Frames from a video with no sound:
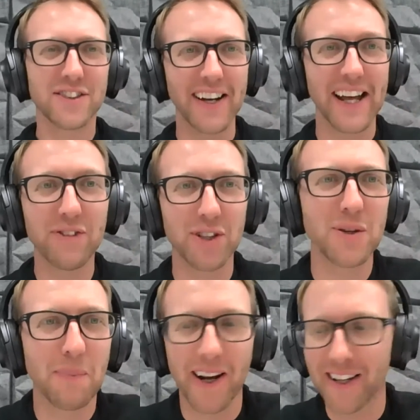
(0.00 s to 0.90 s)
So I've got
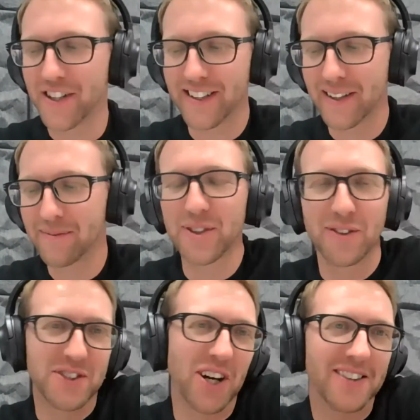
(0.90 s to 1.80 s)
to apologise. I'm
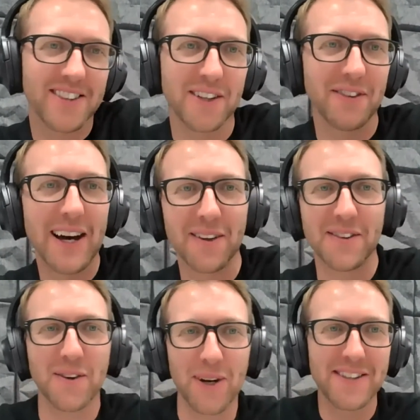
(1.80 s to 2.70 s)
sort of darting
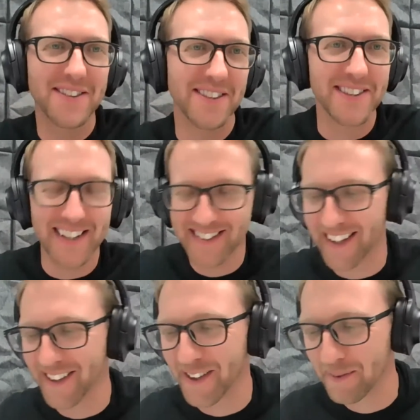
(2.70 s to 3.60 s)
around the questions that I
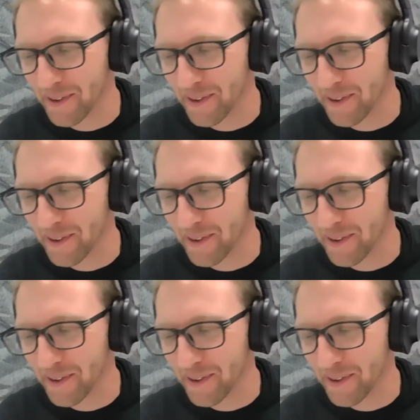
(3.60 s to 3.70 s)
sent you